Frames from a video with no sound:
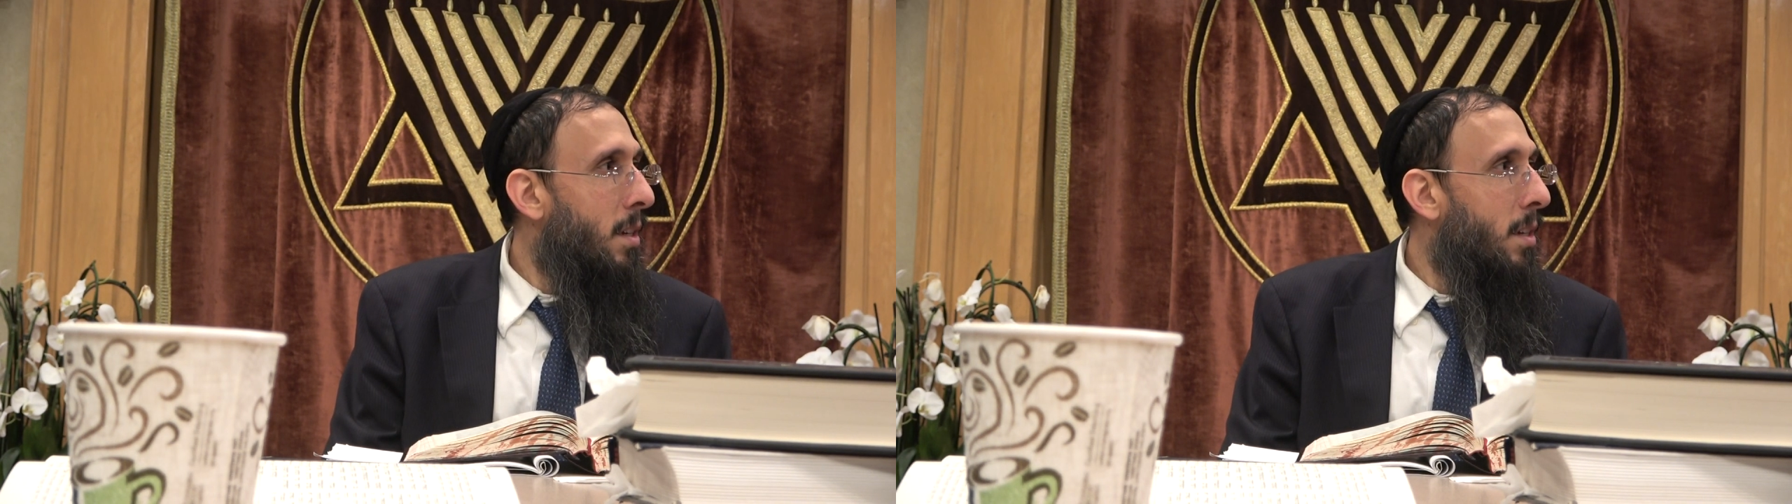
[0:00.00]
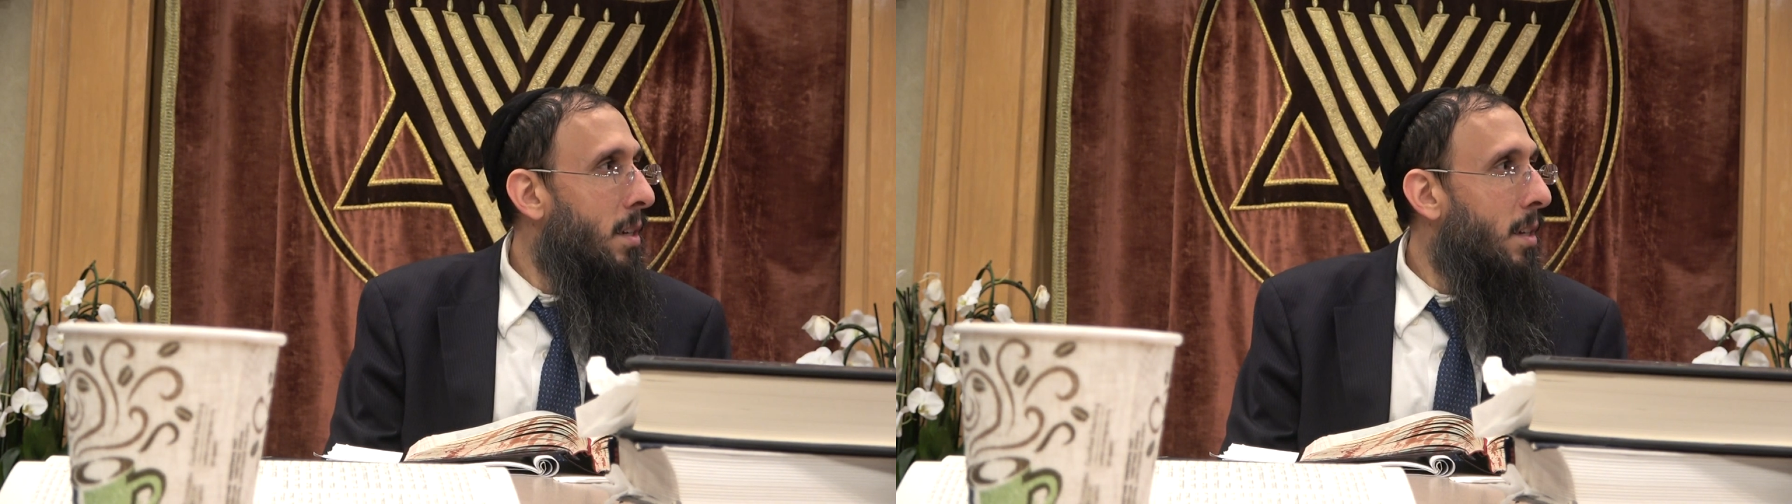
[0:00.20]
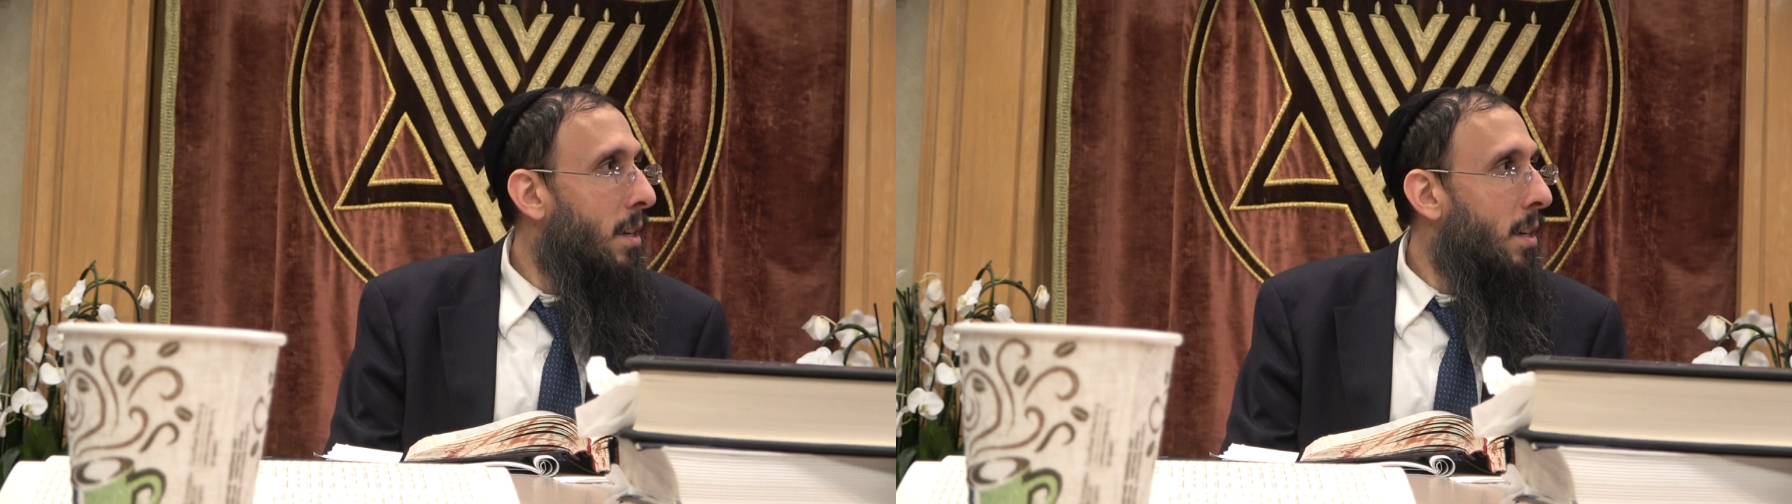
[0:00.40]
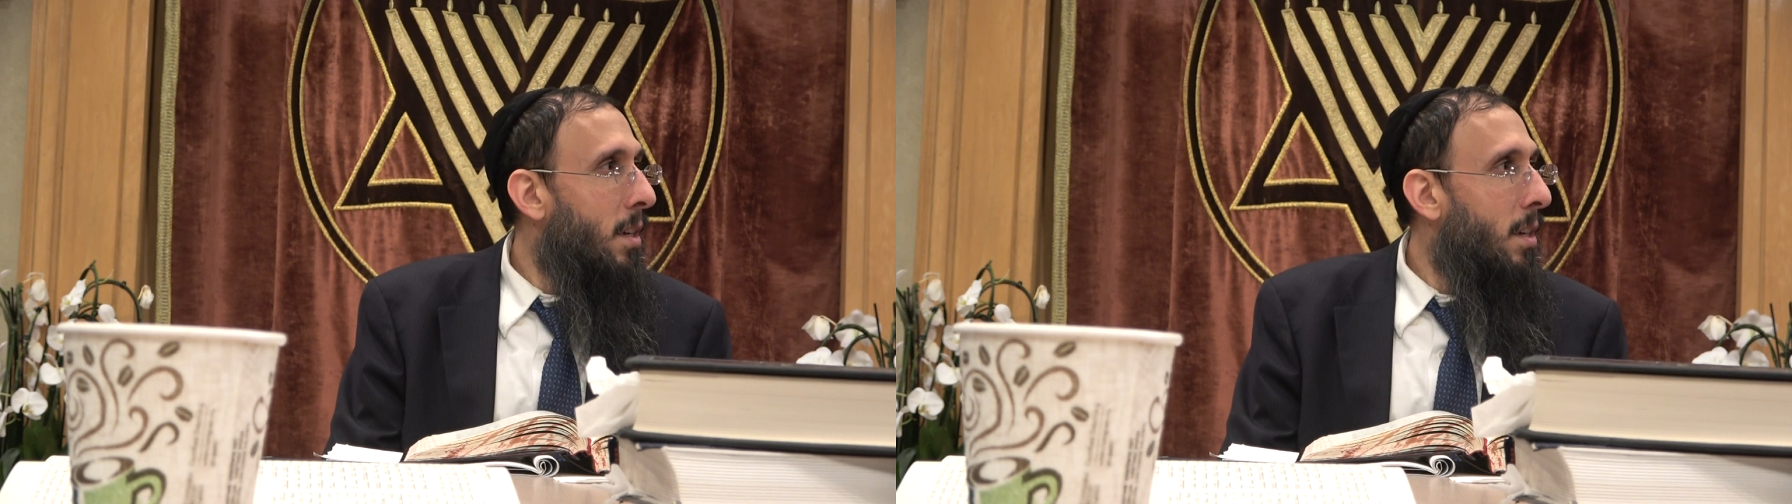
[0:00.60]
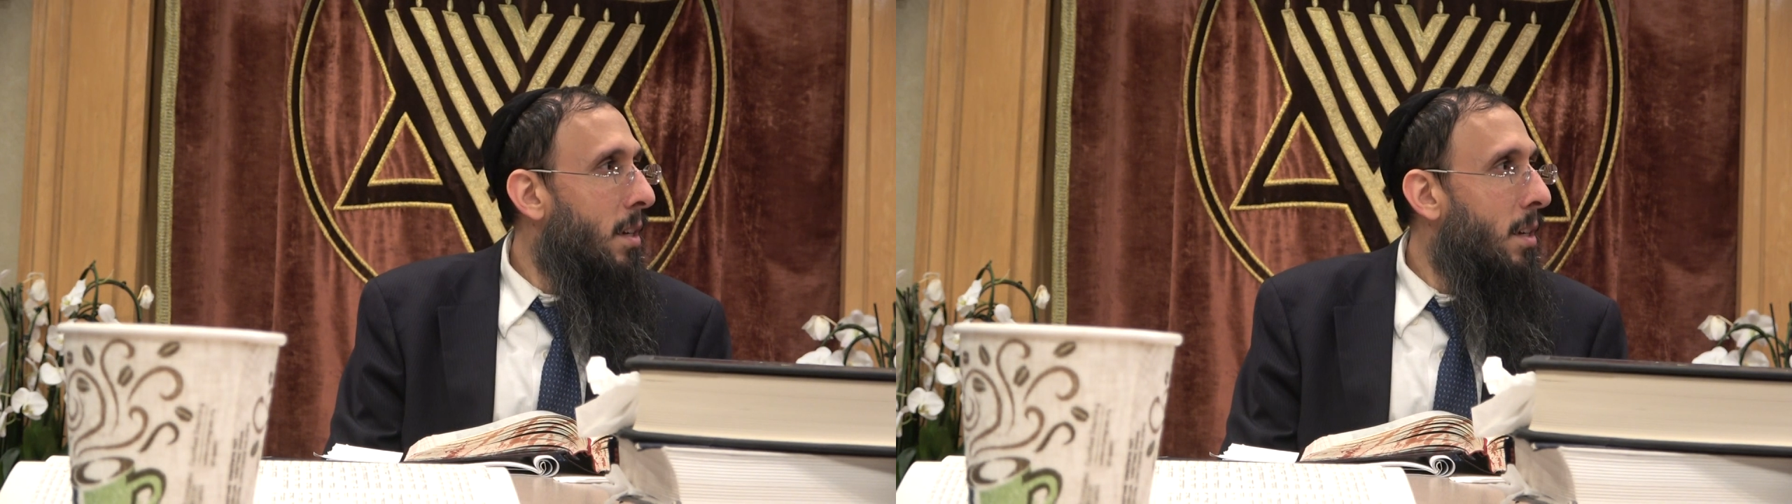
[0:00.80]
which is
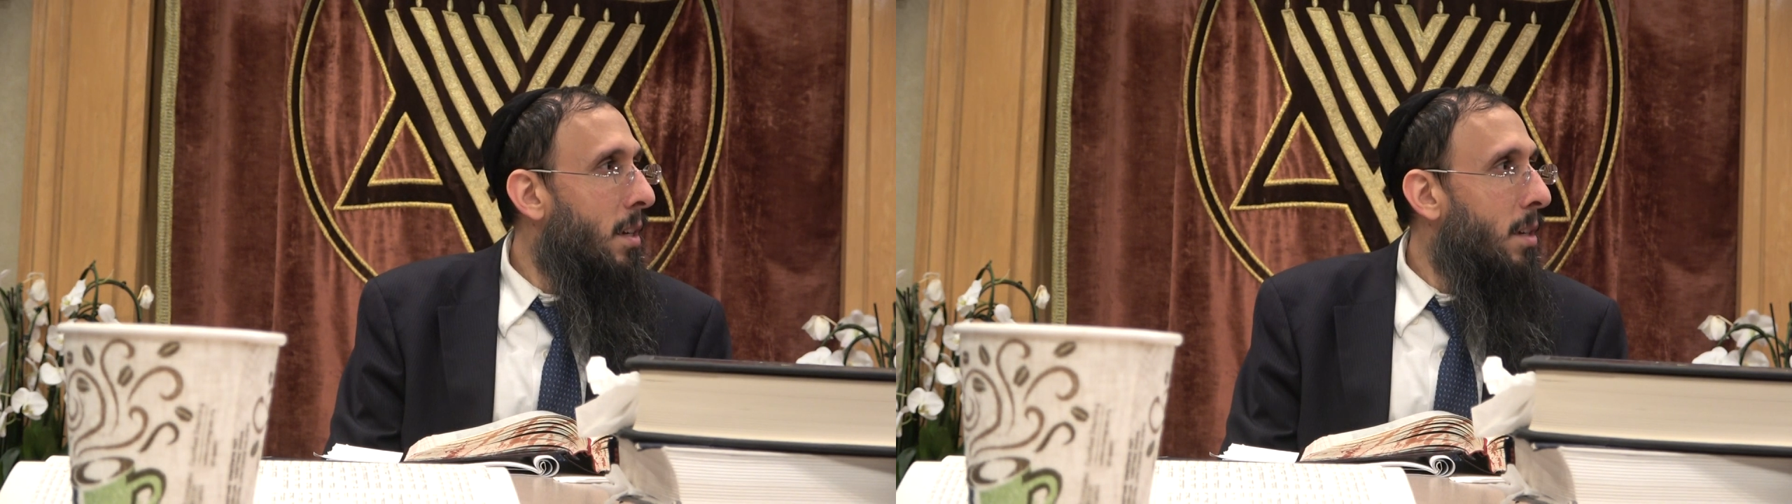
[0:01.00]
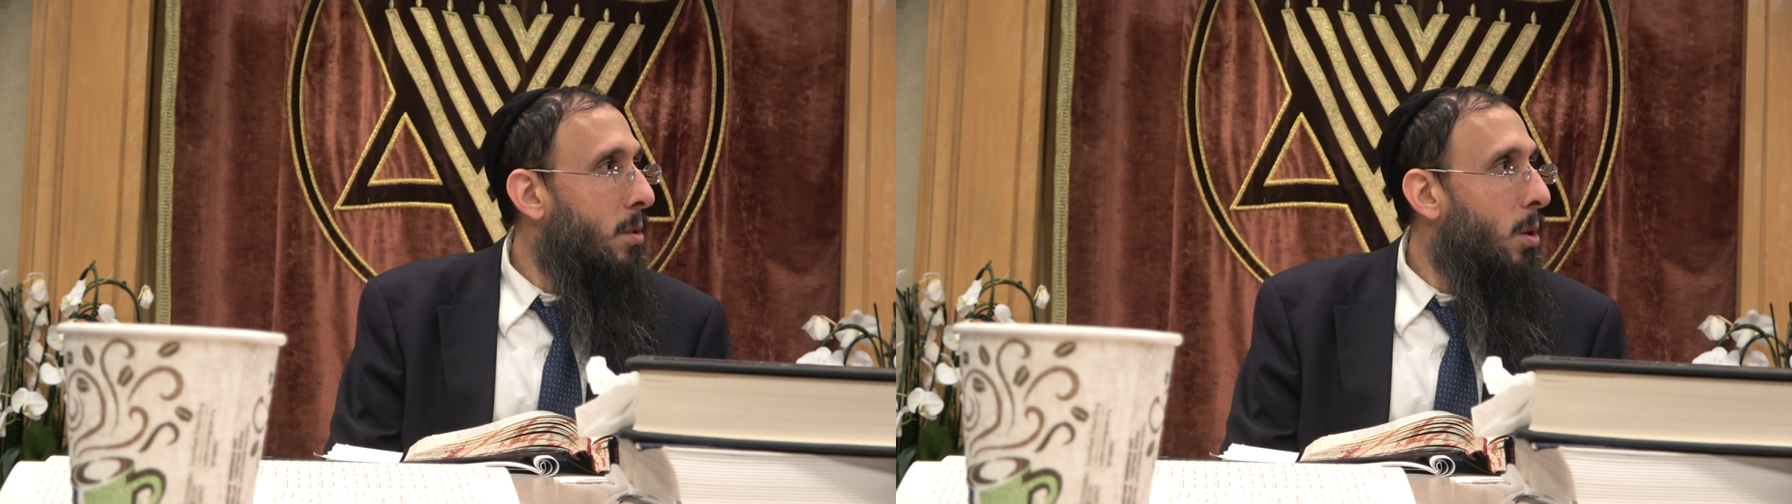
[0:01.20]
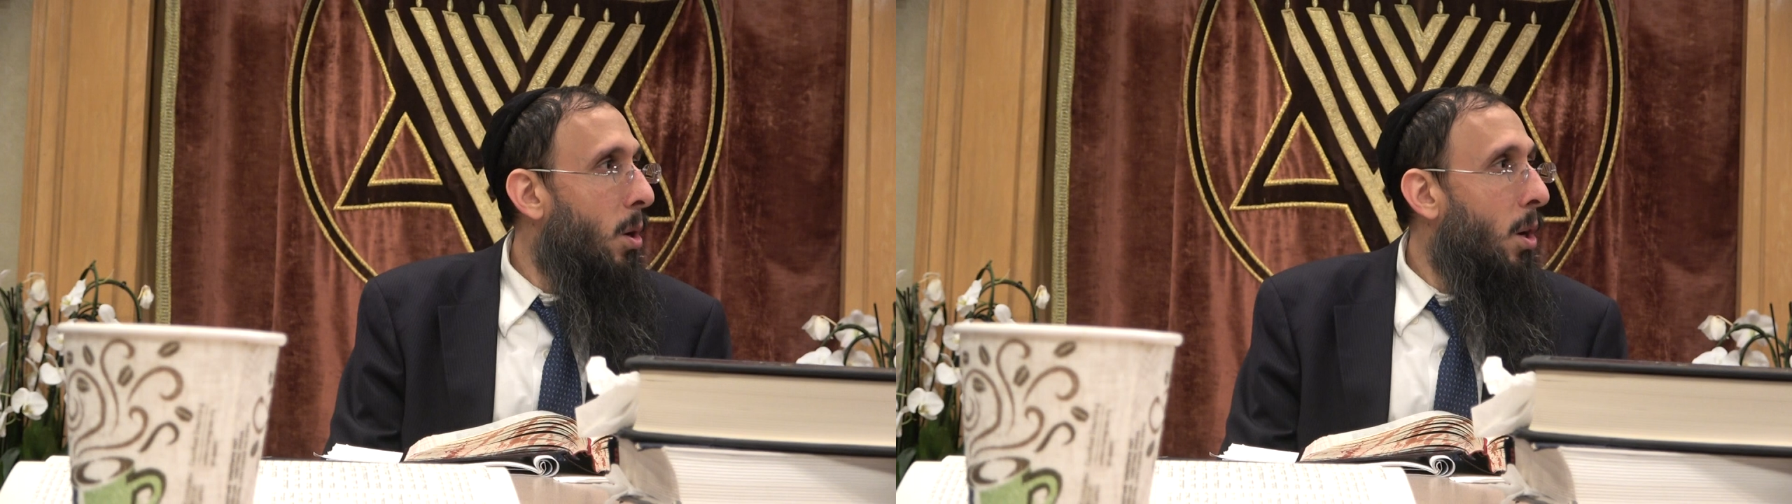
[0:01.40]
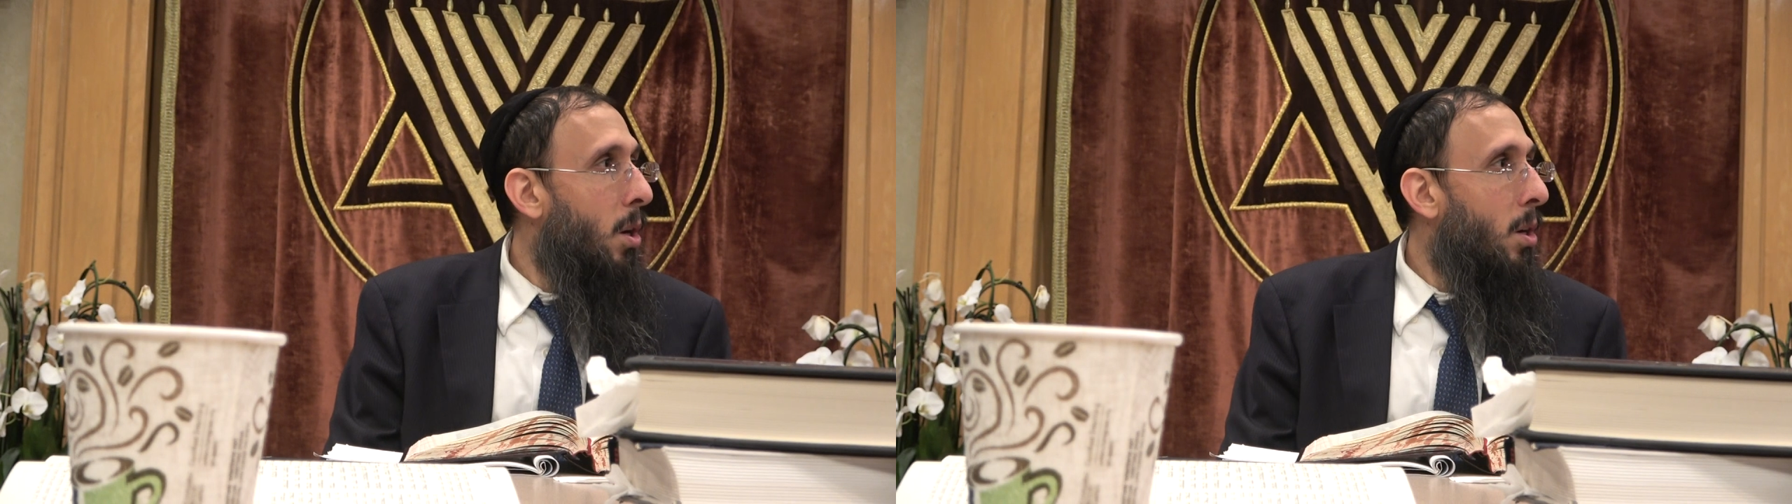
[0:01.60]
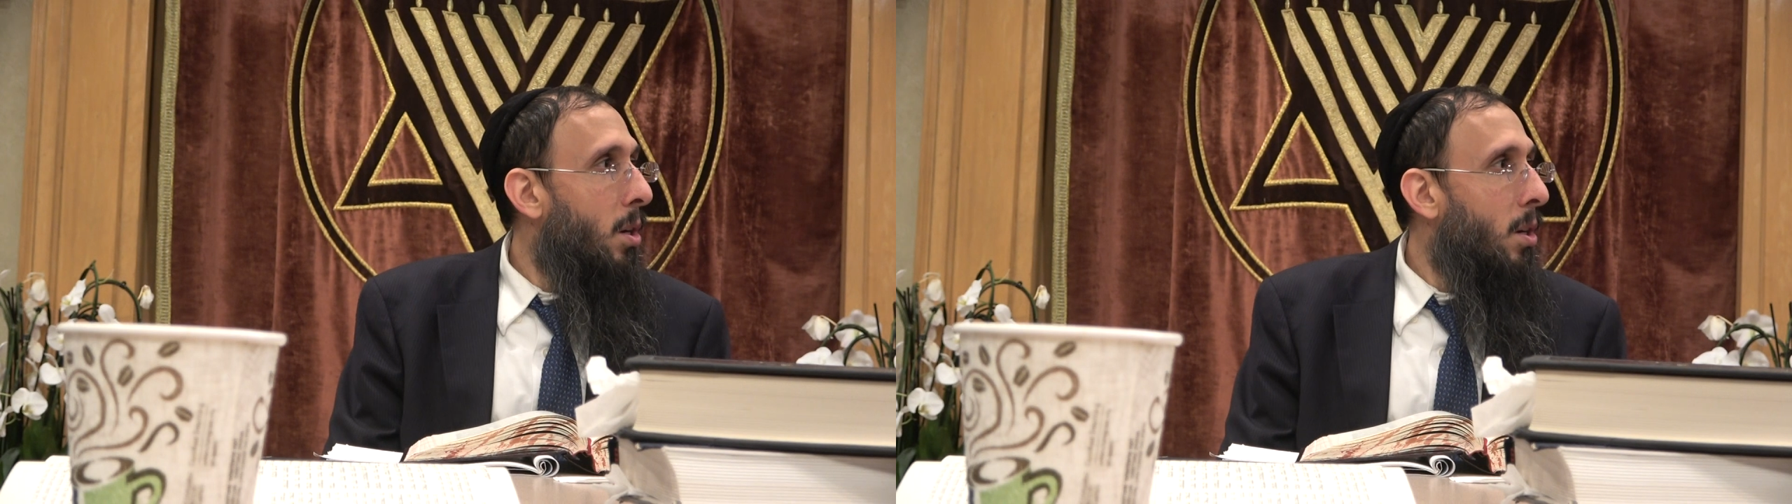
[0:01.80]
amazing. It's so hard to
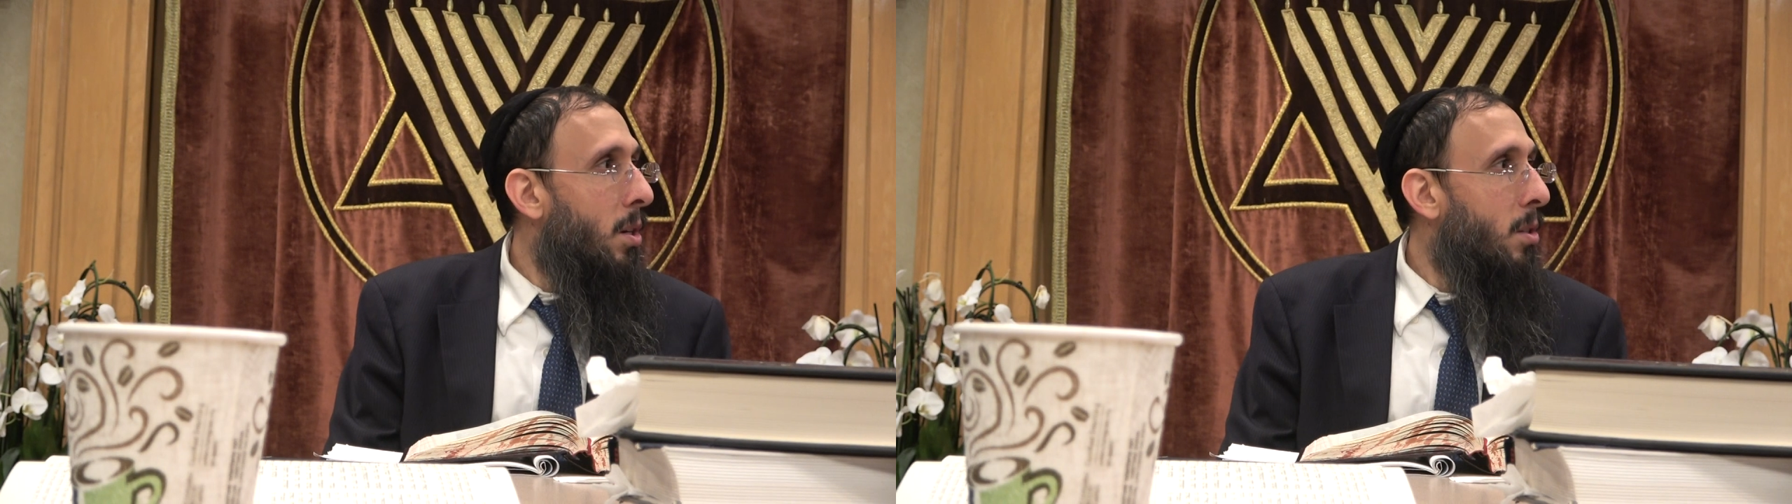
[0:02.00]
eat chicken.